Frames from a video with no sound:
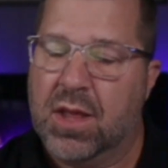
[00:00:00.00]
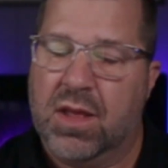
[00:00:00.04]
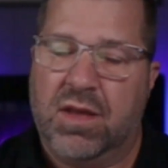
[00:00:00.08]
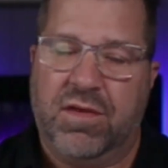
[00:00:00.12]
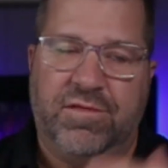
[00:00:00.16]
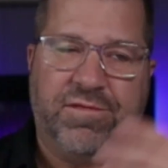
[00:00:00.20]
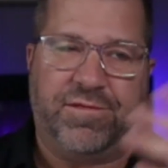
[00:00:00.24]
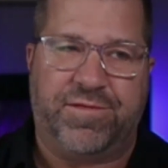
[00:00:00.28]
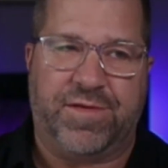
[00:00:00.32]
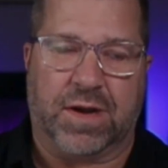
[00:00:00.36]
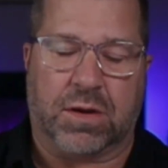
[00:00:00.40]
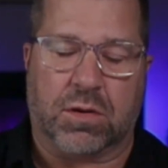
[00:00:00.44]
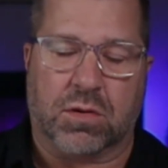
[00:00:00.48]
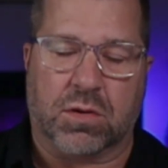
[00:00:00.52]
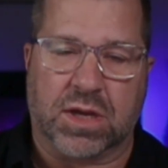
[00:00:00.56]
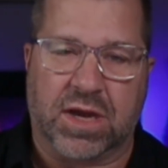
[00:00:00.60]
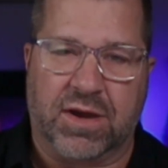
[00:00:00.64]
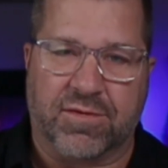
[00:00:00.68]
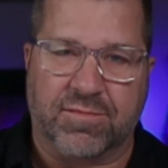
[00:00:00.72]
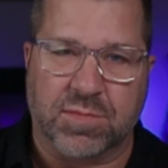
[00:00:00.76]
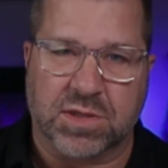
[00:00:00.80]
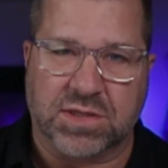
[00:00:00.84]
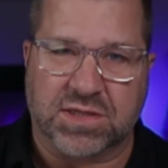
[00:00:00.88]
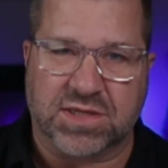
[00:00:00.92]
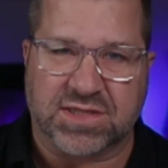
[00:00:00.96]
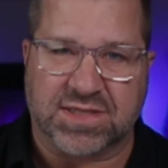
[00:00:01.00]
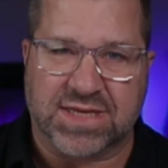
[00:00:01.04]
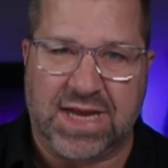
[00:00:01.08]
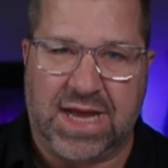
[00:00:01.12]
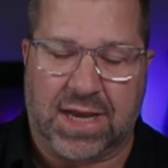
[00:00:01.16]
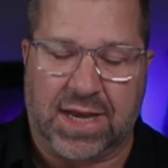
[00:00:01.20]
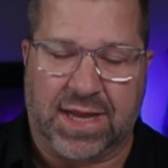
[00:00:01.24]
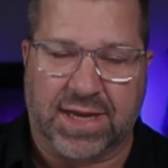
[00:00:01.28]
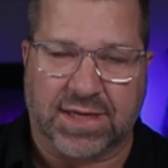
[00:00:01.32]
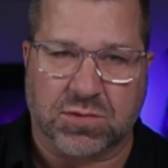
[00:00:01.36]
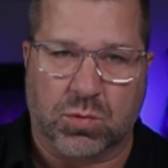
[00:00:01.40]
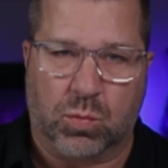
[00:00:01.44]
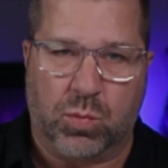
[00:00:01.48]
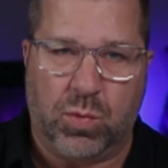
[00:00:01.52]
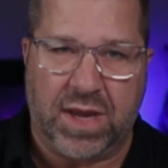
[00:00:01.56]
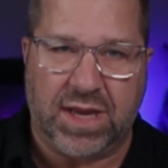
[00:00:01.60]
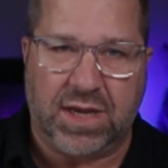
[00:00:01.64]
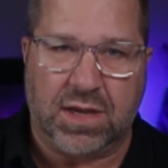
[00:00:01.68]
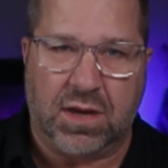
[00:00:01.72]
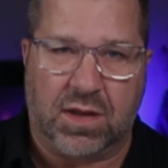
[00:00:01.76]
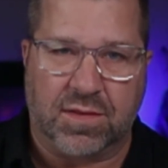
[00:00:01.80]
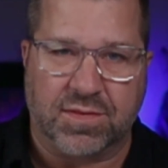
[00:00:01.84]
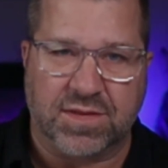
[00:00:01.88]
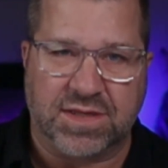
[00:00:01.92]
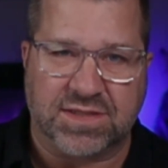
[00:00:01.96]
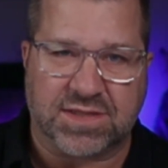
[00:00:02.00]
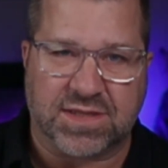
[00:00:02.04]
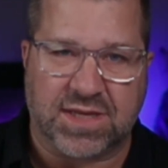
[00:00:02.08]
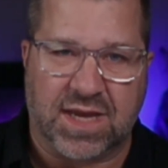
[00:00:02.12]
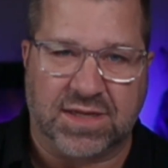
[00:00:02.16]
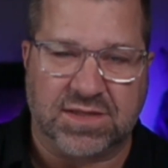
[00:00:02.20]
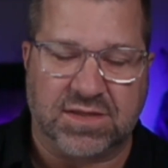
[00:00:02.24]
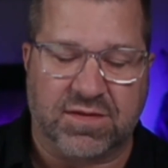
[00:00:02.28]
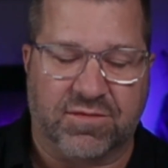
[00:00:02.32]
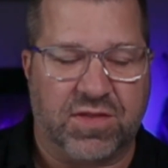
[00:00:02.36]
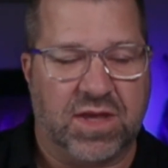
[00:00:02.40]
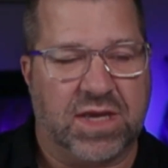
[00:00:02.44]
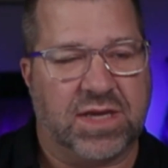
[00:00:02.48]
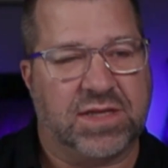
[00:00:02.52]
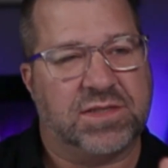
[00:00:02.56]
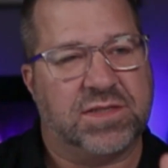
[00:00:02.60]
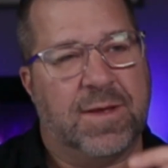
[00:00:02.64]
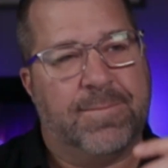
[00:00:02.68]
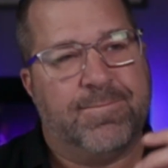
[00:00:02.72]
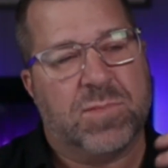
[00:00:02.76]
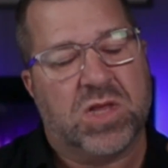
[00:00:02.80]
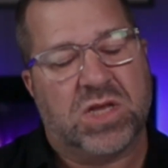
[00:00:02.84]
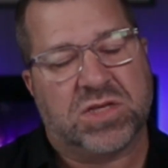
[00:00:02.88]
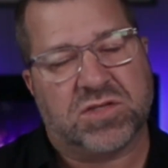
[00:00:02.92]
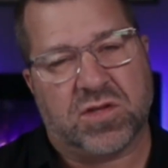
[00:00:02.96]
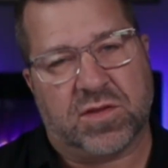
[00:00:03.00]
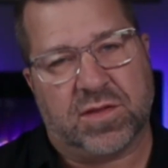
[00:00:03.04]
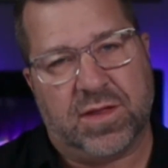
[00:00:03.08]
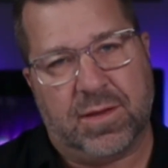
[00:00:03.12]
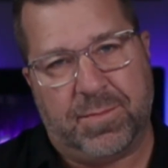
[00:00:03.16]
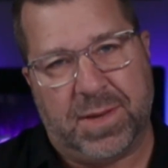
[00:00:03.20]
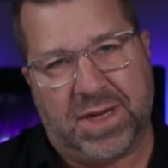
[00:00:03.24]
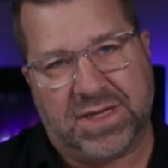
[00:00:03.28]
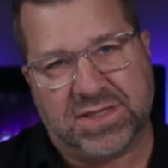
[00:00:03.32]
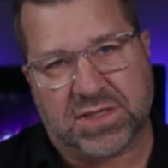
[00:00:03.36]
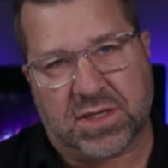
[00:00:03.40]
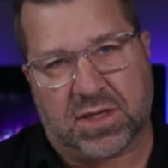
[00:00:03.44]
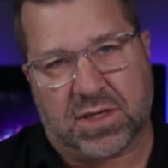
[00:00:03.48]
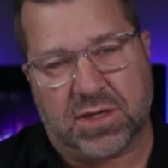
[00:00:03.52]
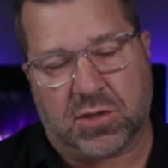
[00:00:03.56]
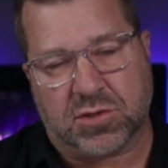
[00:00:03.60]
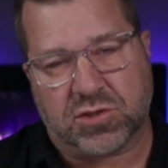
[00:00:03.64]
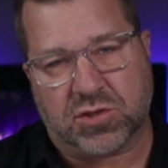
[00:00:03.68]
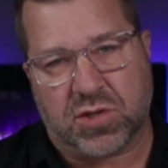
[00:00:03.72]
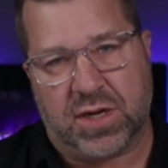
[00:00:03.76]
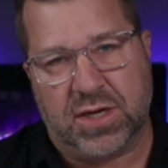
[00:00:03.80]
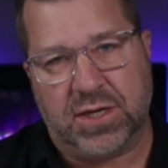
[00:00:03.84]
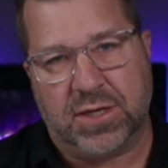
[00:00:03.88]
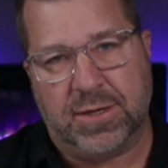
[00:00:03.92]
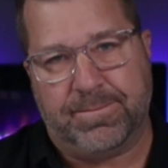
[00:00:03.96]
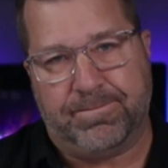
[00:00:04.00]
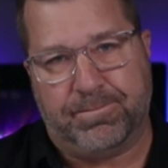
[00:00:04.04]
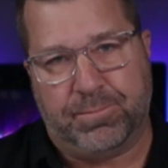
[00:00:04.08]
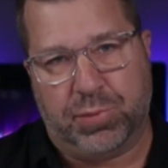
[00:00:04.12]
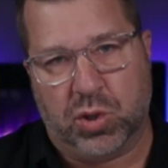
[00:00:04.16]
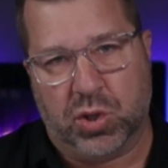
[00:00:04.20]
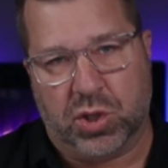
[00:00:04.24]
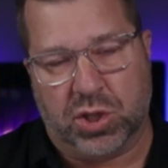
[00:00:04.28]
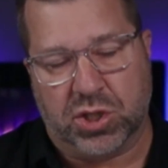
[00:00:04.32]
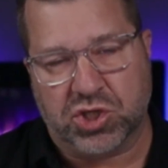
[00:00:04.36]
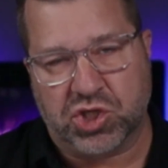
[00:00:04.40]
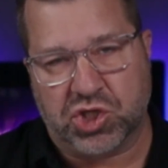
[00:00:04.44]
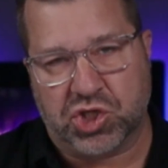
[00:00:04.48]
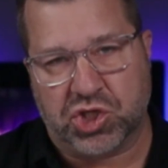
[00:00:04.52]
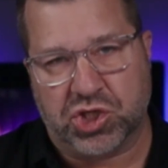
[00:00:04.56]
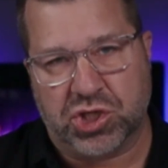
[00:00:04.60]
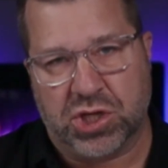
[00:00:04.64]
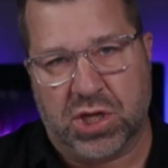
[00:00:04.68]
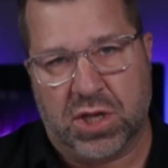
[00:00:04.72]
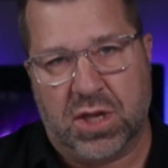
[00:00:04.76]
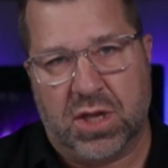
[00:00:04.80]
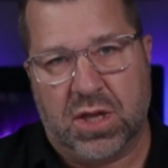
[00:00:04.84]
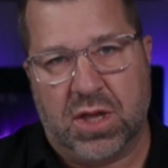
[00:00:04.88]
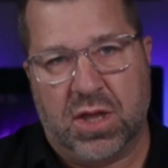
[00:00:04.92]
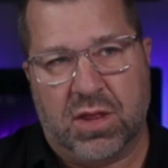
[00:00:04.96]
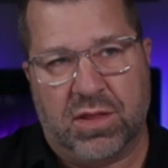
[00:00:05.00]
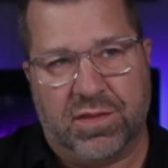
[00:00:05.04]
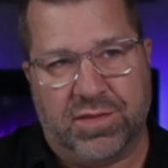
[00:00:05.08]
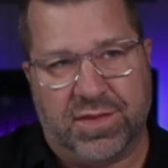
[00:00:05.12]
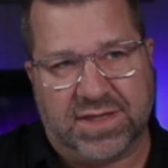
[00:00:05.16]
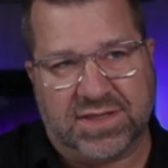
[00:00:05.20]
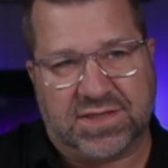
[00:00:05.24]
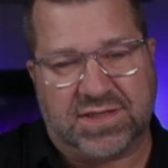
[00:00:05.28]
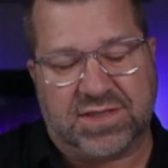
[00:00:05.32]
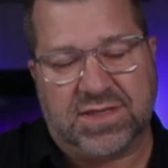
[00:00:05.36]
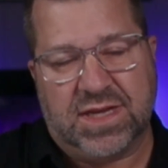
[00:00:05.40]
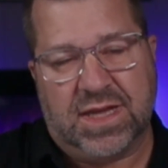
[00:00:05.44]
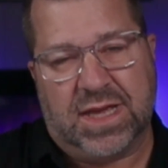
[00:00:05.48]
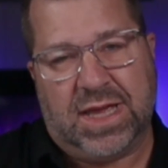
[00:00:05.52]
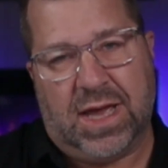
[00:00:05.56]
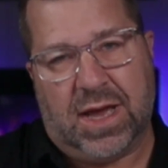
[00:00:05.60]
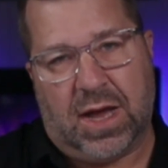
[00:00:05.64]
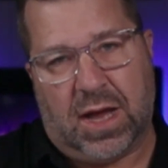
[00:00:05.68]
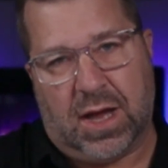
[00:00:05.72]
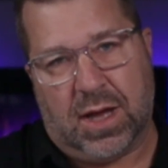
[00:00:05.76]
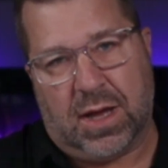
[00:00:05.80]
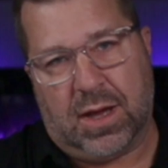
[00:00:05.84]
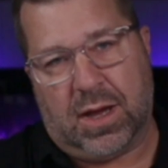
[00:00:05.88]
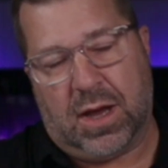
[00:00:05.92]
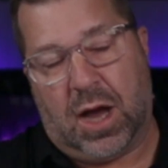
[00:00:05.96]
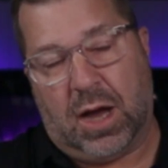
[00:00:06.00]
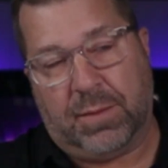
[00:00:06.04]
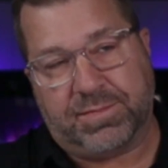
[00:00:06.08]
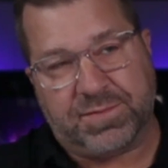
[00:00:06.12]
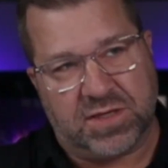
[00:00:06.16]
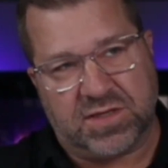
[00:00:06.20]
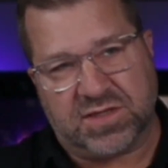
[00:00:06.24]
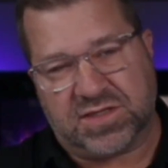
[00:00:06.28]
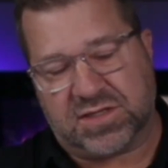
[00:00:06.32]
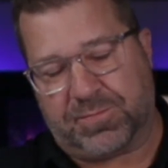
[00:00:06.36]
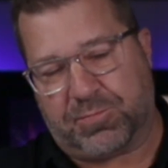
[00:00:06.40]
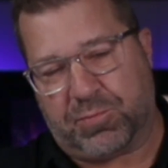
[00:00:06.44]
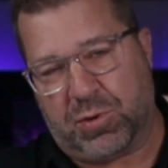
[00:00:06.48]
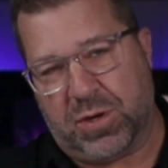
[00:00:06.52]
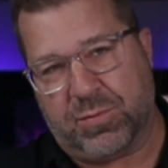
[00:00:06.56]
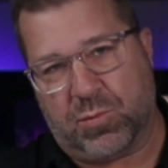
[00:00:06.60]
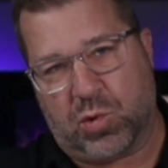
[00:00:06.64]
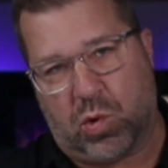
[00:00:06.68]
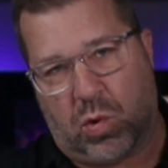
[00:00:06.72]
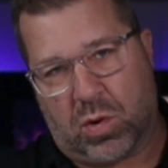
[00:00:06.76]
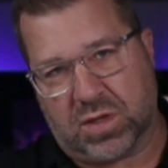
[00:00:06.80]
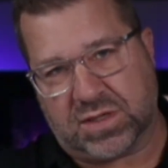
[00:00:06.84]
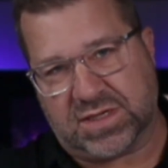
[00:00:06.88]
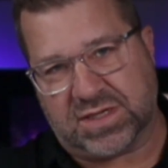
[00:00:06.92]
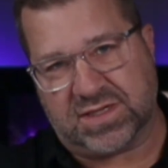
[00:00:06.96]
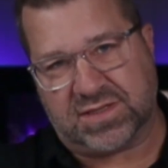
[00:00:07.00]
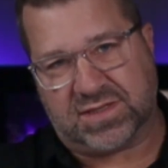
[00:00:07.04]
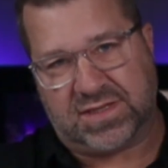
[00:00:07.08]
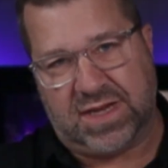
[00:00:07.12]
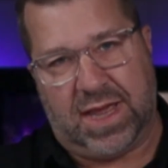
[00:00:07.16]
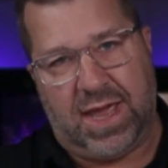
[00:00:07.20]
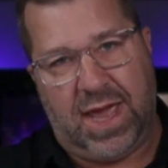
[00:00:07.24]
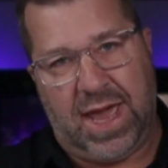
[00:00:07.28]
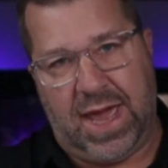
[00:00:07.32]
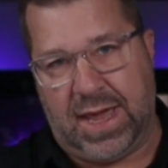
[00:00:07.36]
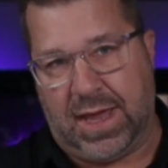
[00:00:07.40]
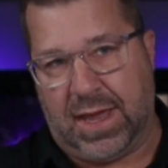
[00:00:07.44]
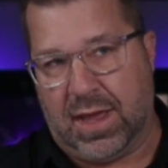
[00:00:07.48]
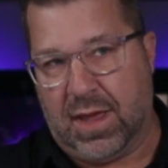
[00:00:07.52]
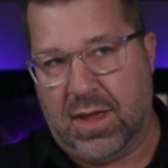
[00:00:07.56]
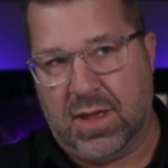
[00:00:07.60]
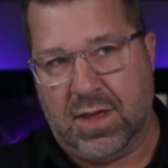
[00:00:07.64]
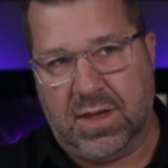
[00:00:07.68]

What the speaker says: Federal government does not like to wait on these kinds of things, so they basically are trying to push this up to the Supreme Court to say, hey,